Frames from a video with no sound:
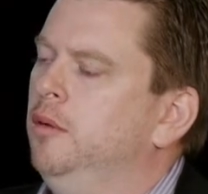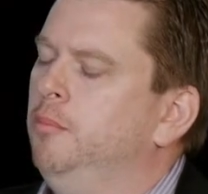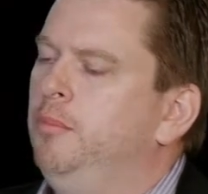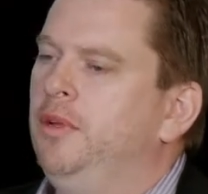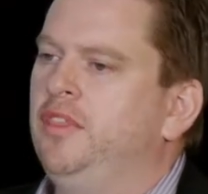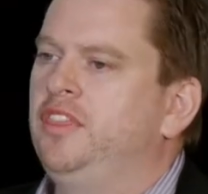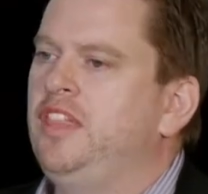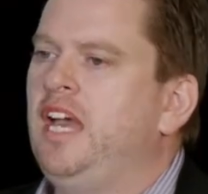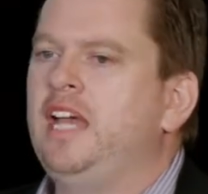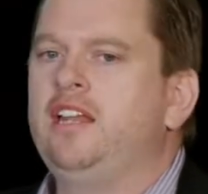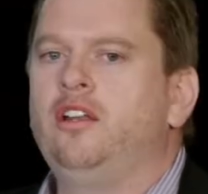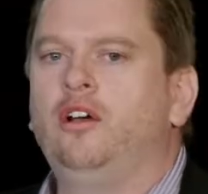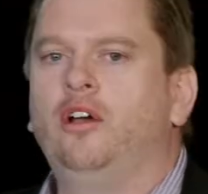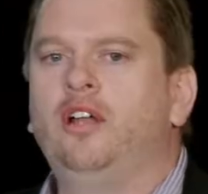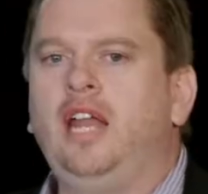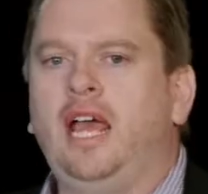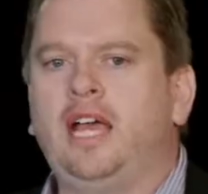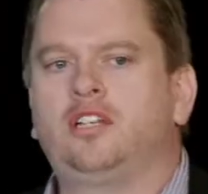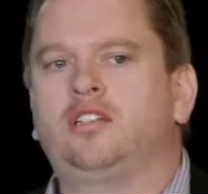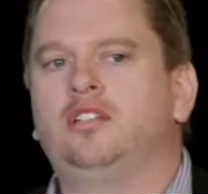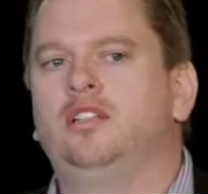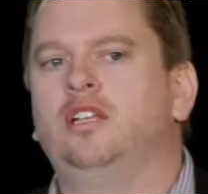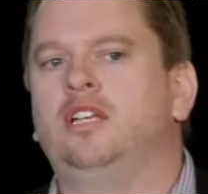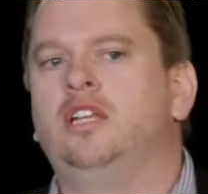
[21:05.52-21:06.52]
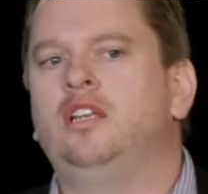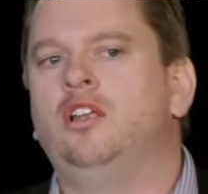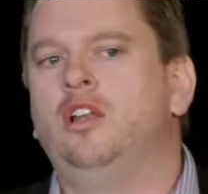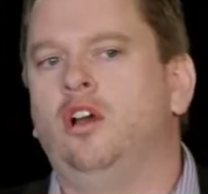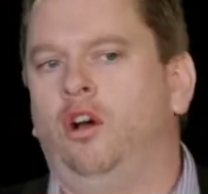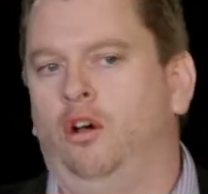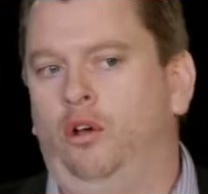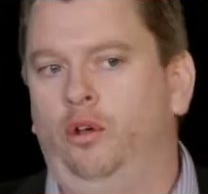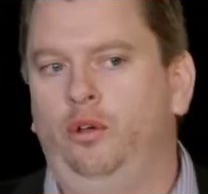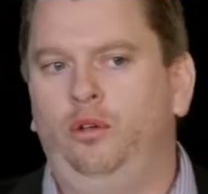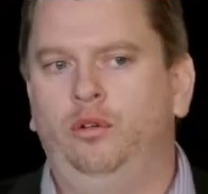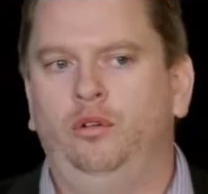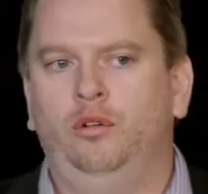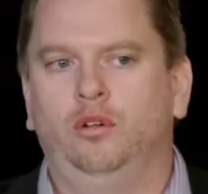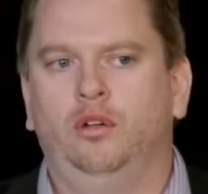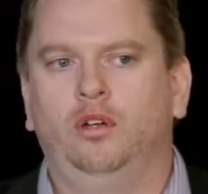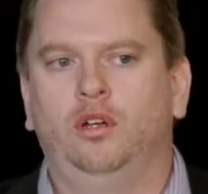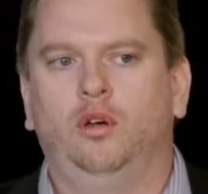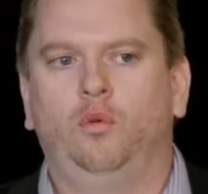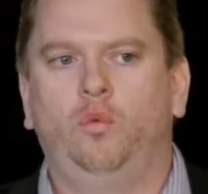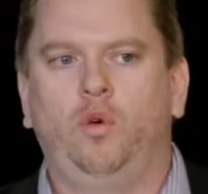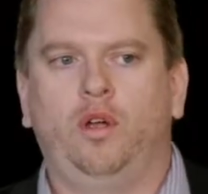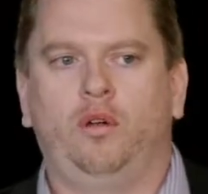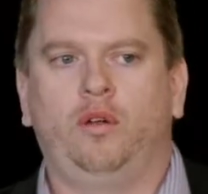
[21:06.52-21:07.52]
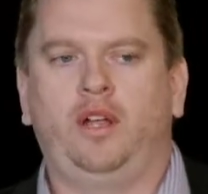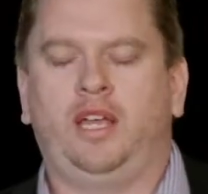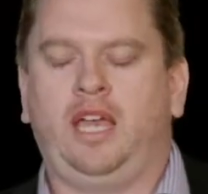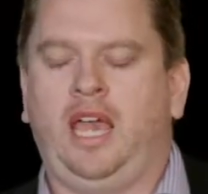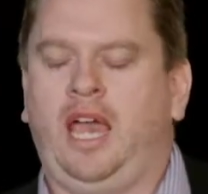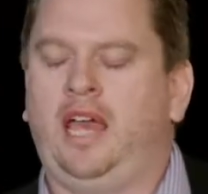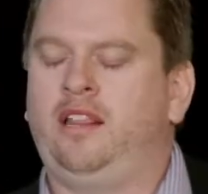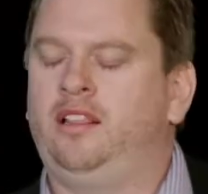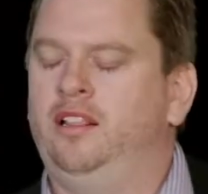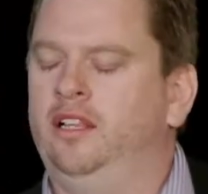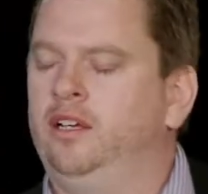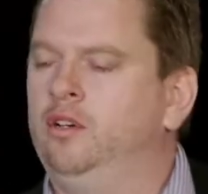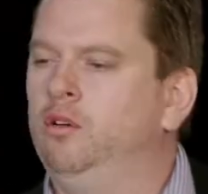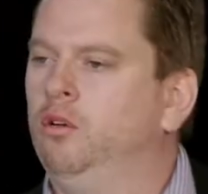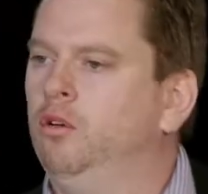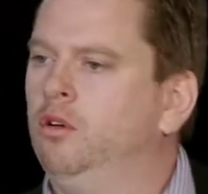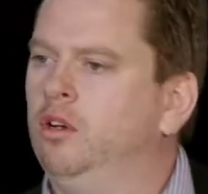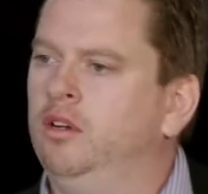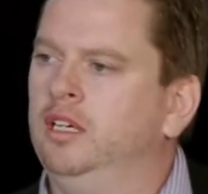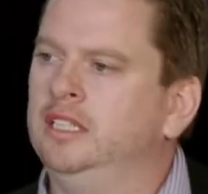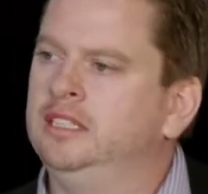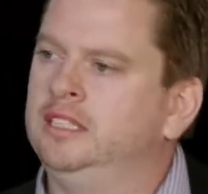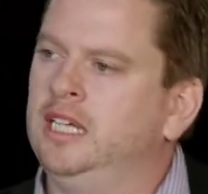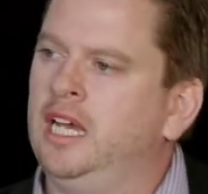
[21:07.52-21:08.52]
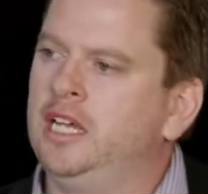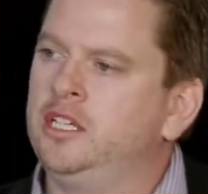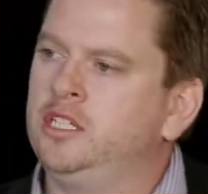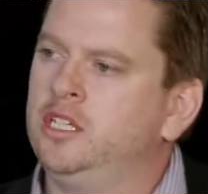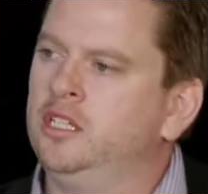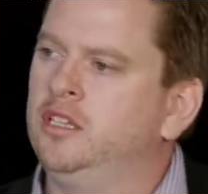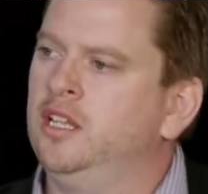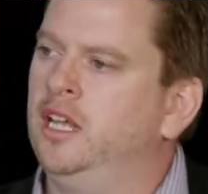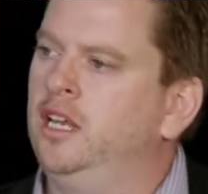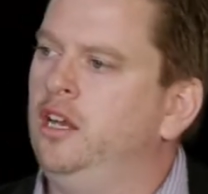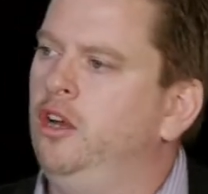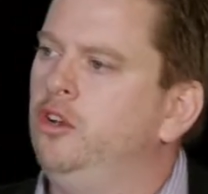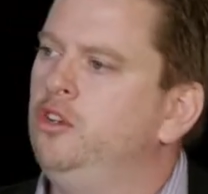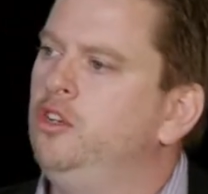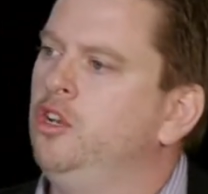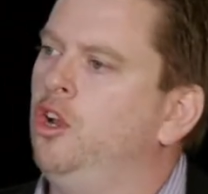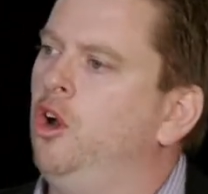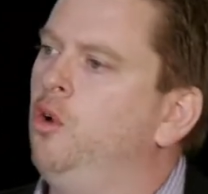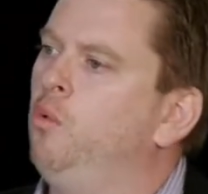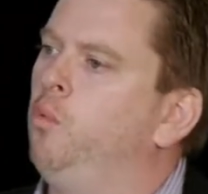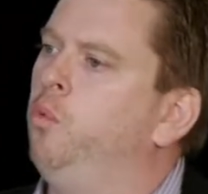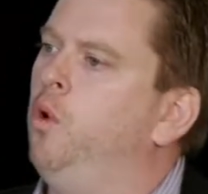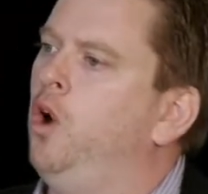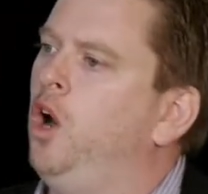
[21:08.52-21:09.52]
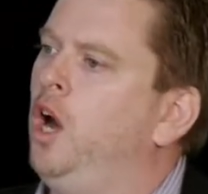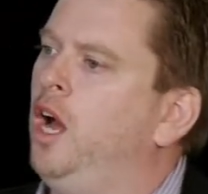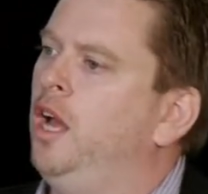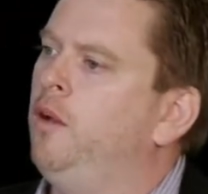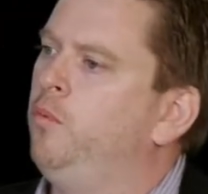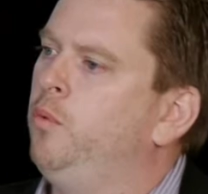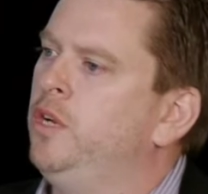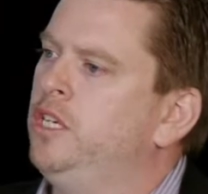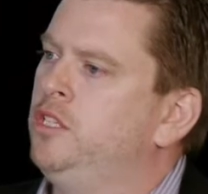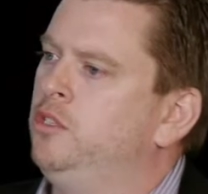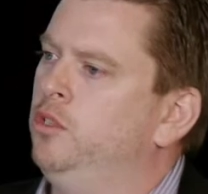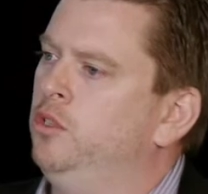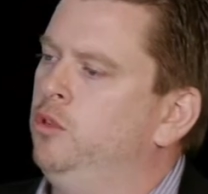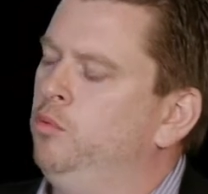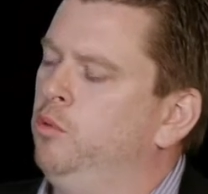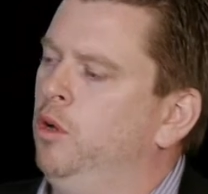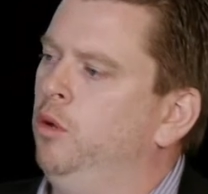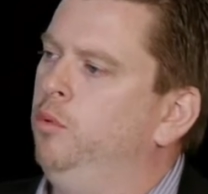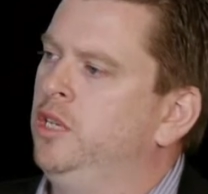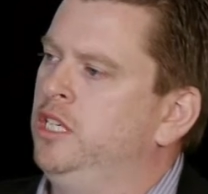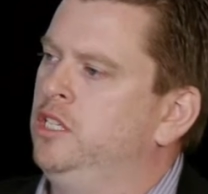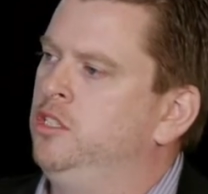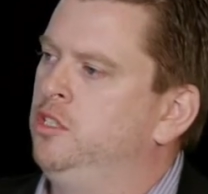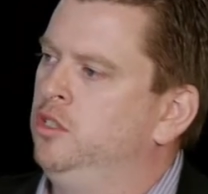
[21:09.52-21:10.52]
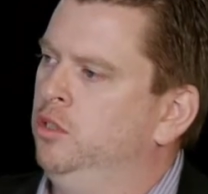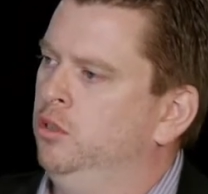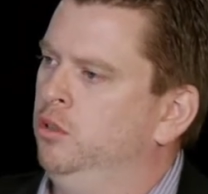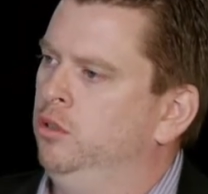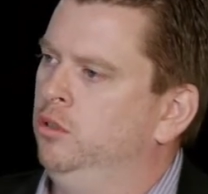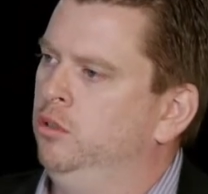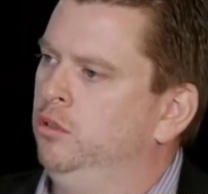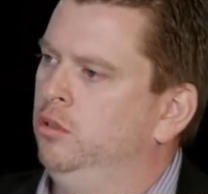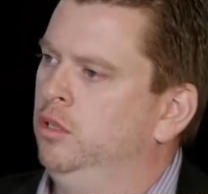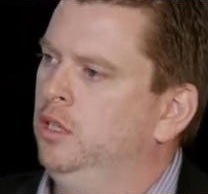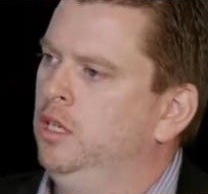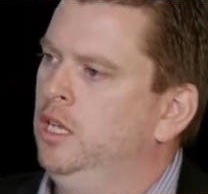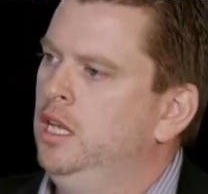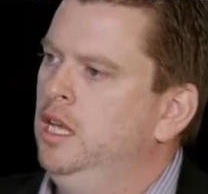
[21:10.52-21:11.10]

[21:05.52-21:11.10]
But they don't actually know we're a Catholic organisation. They don't know why we do what we do.